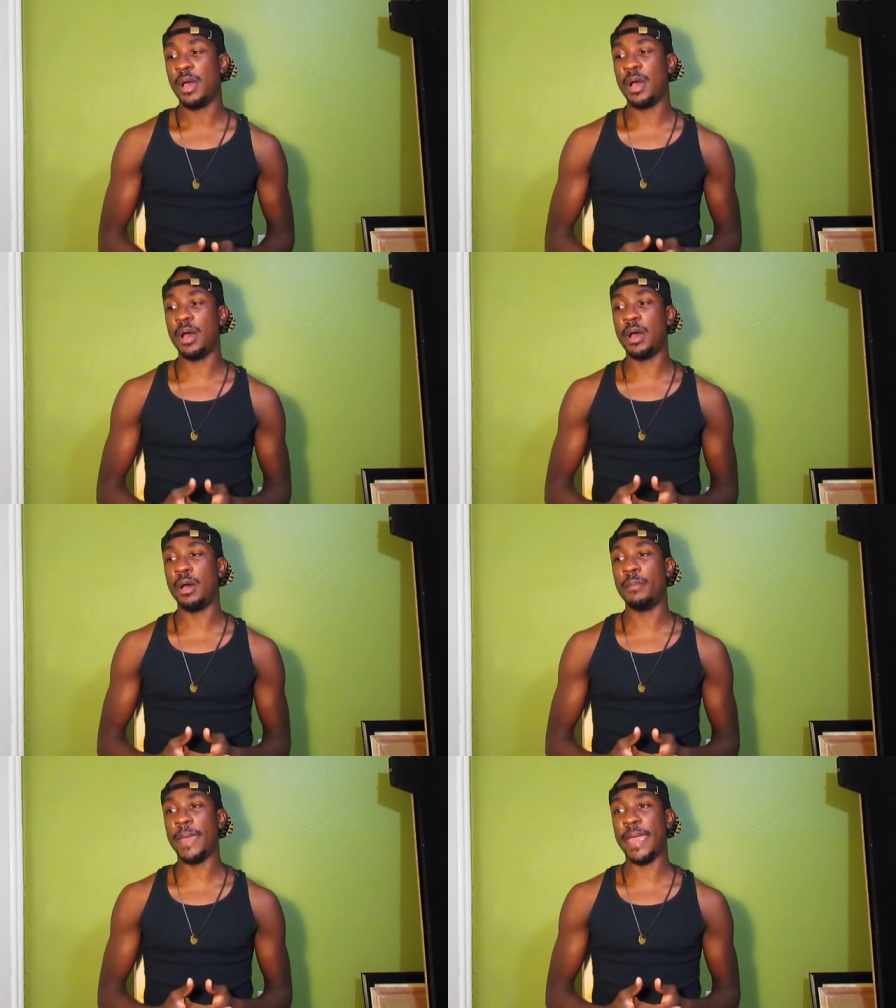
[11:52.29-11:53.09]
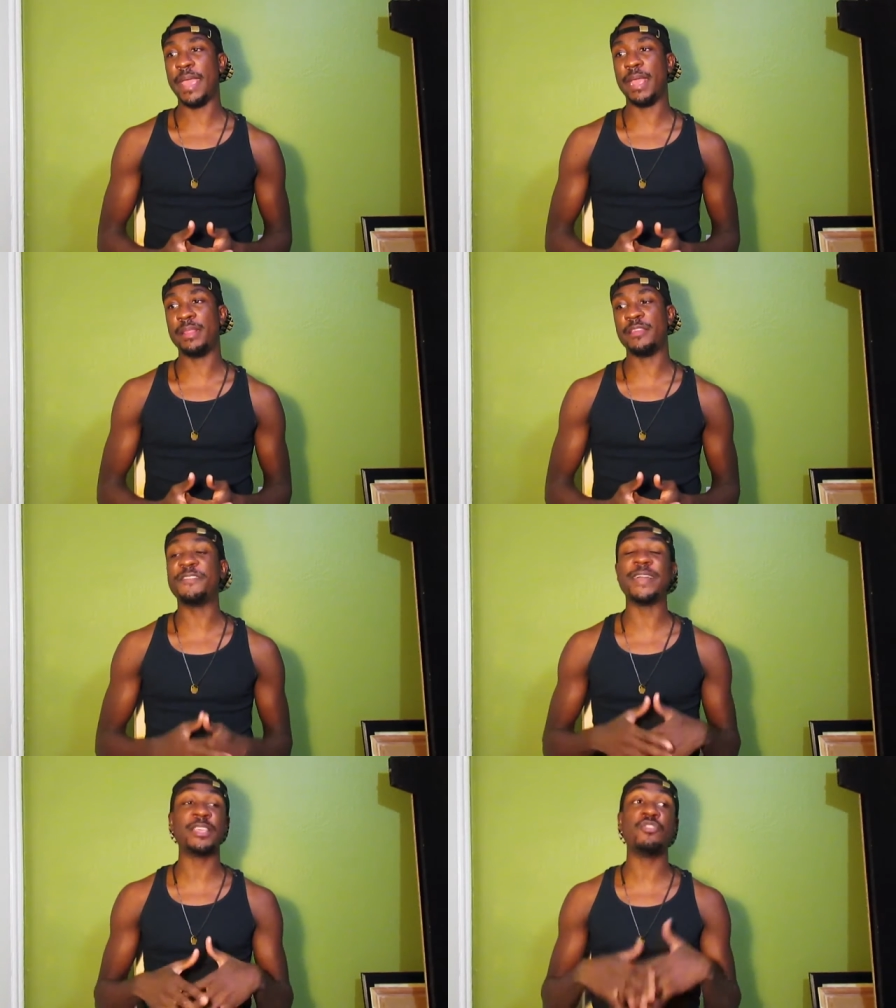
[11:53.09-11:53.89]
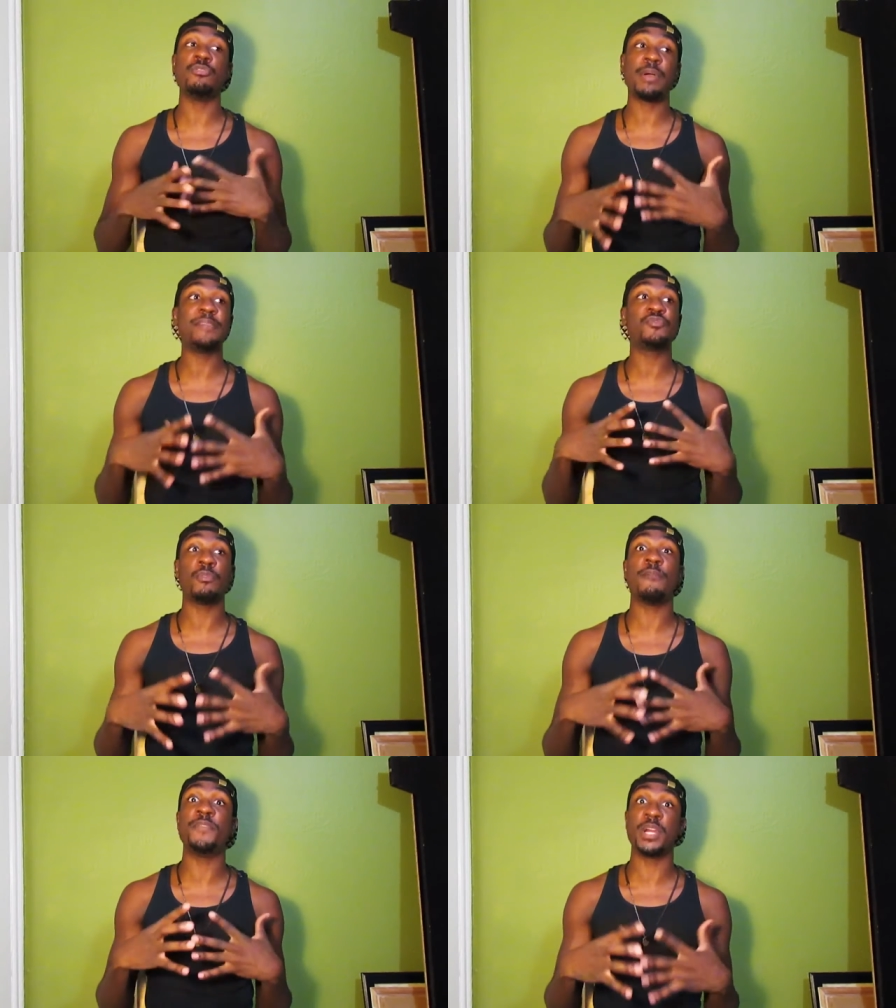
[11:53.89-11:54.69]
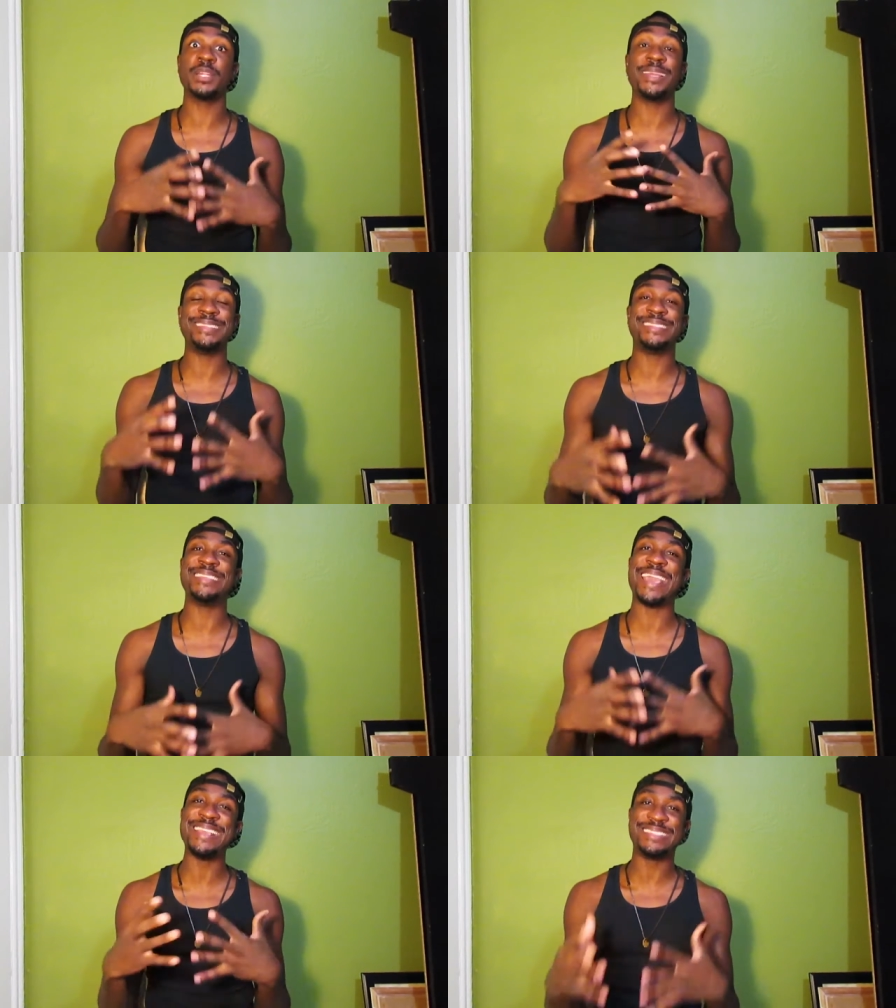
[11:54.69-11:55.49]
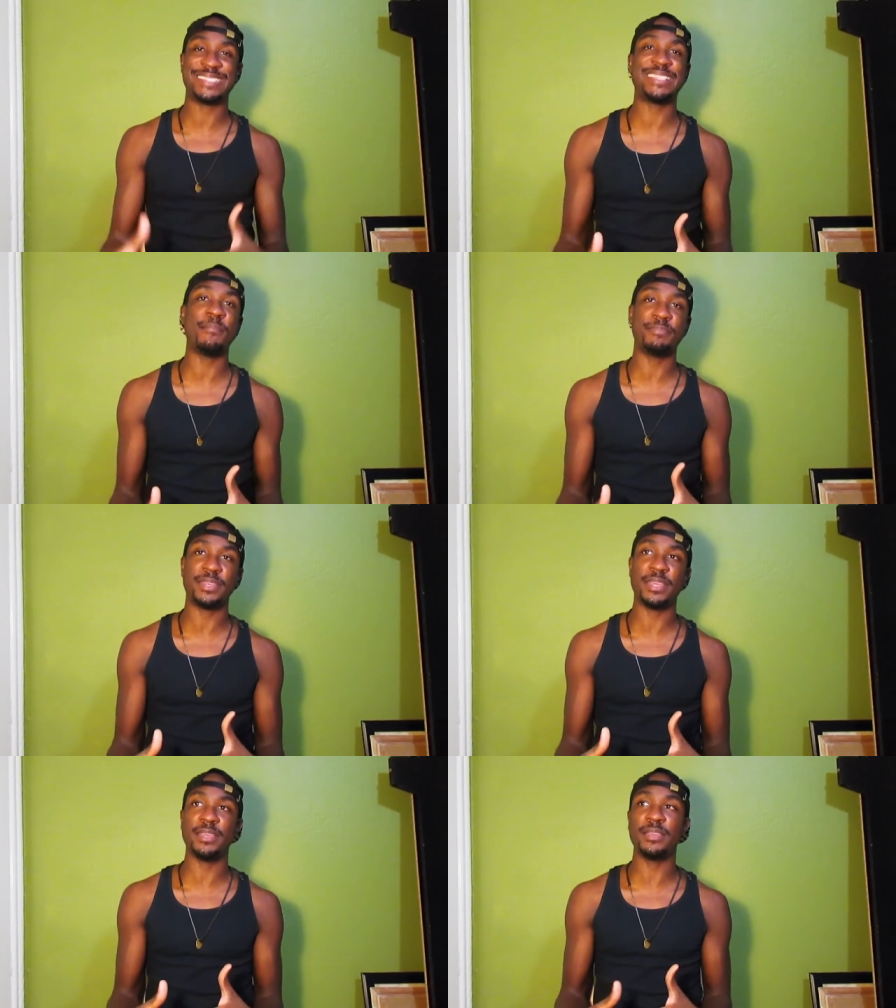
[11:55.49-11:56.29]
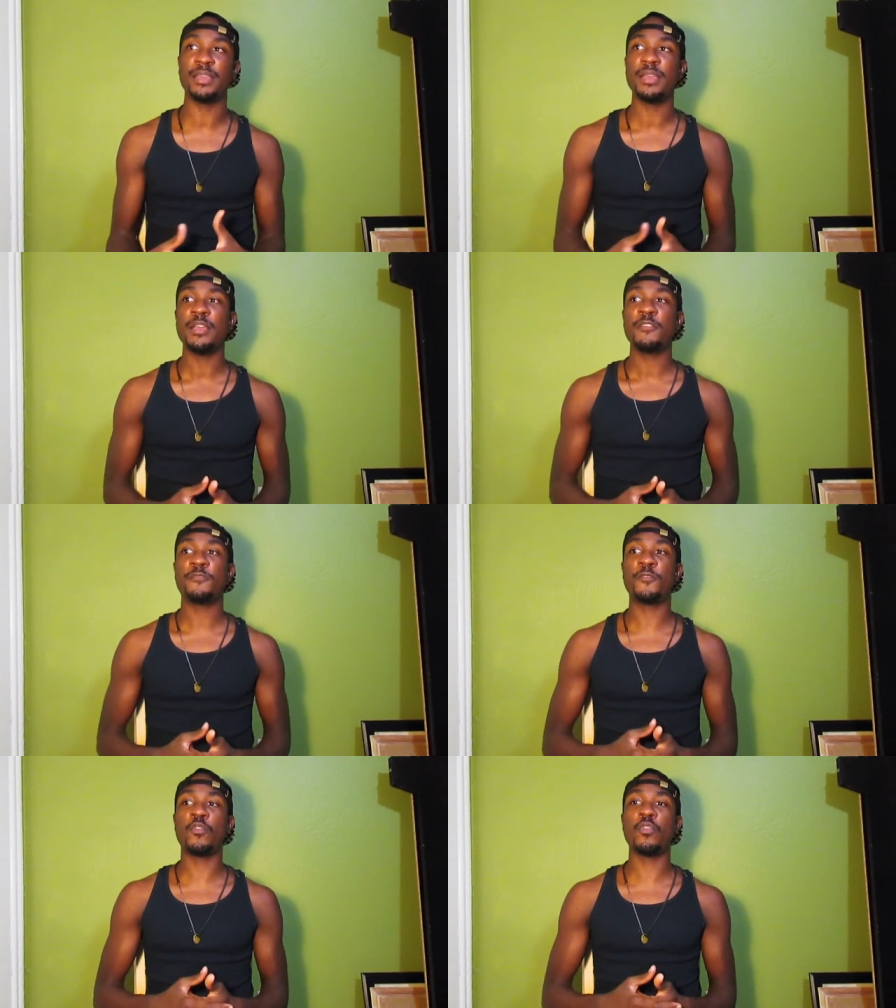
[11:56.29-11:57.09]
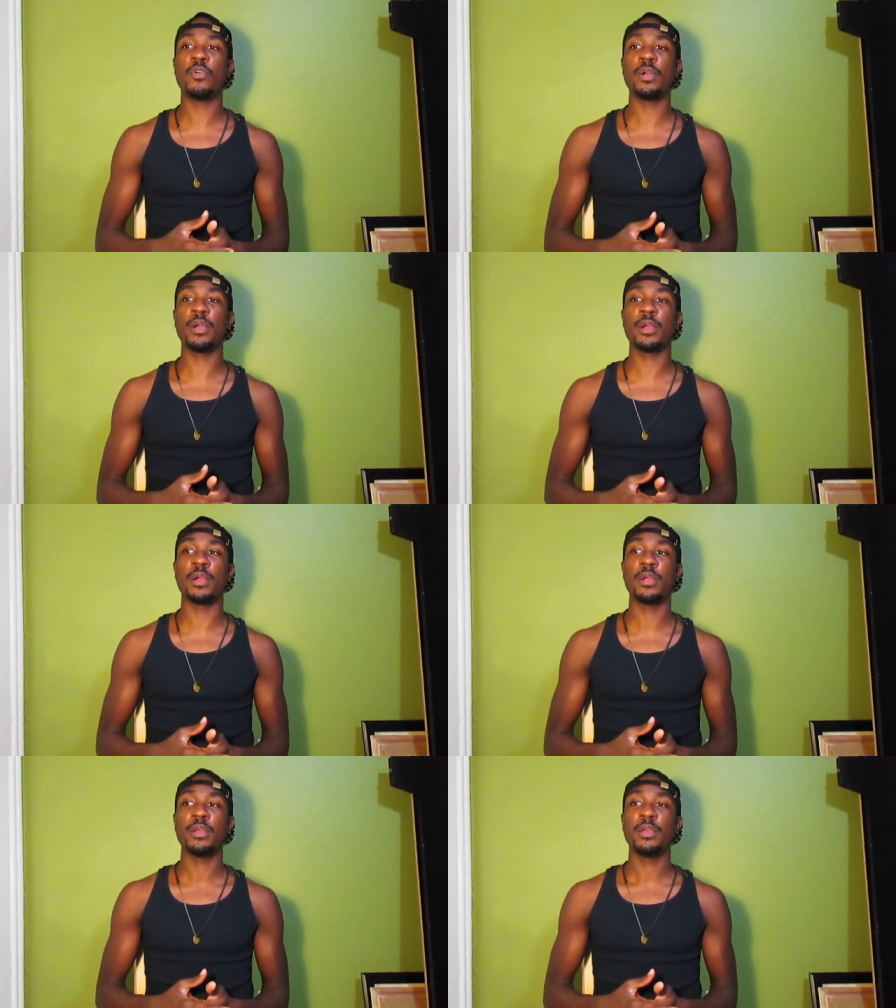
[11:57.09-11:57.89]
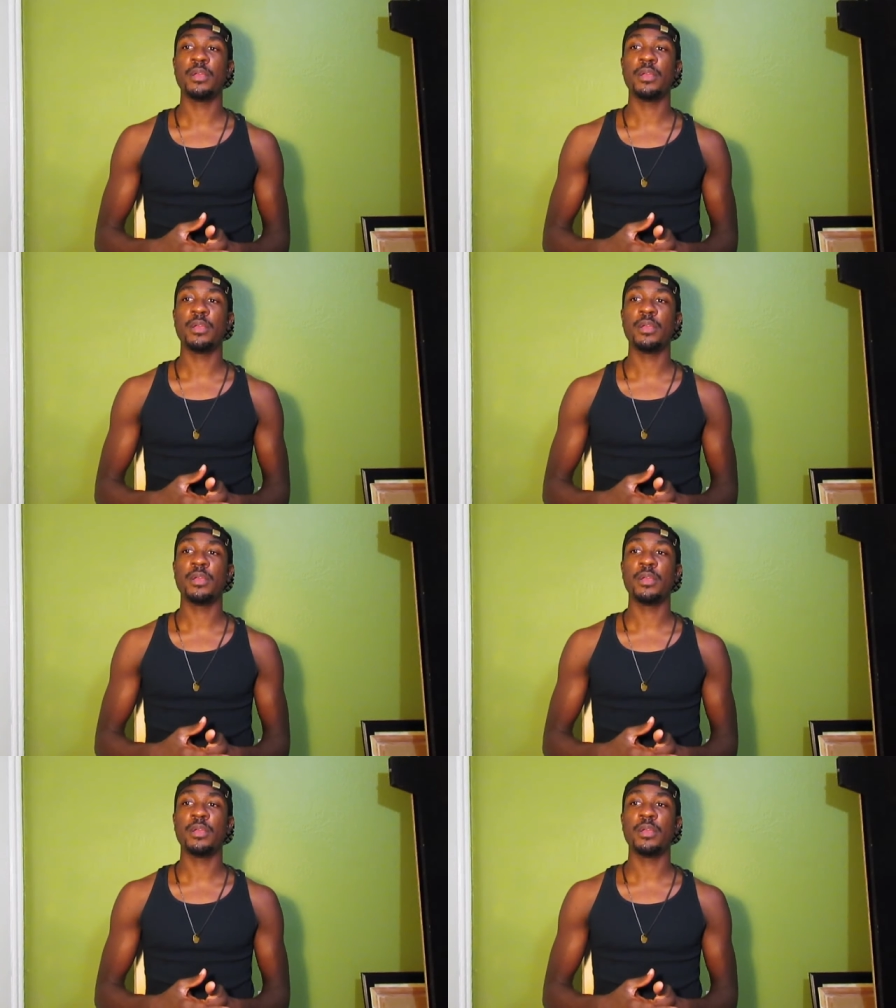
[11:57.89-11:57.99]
And the fact that you don't have to overtly say something for